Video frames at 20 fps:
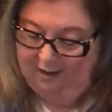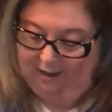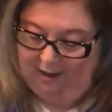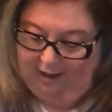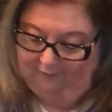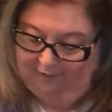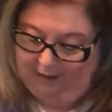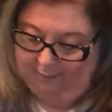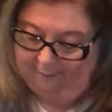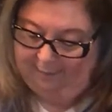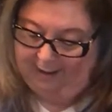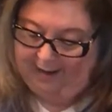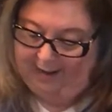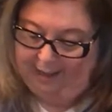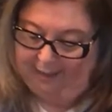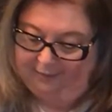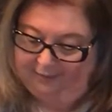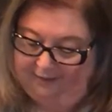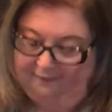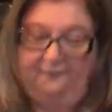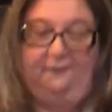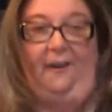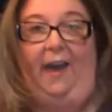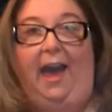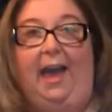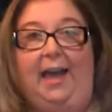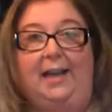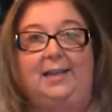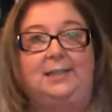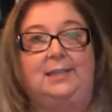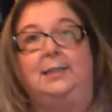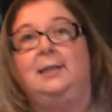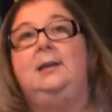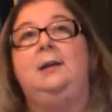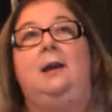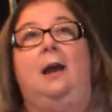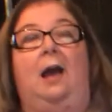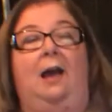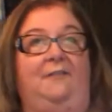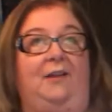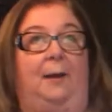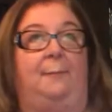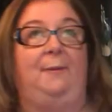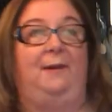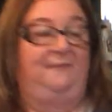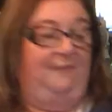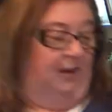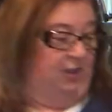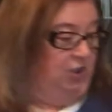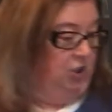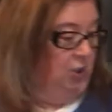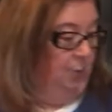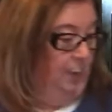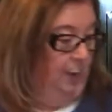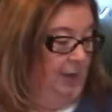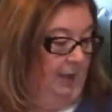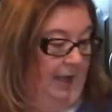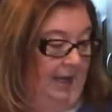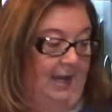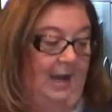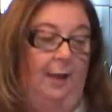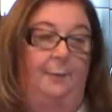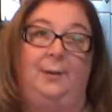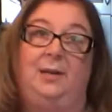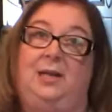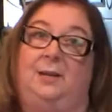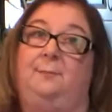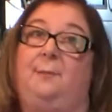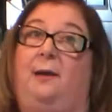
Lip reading: I've got my healthy fat. I've got my vegetable, and now I need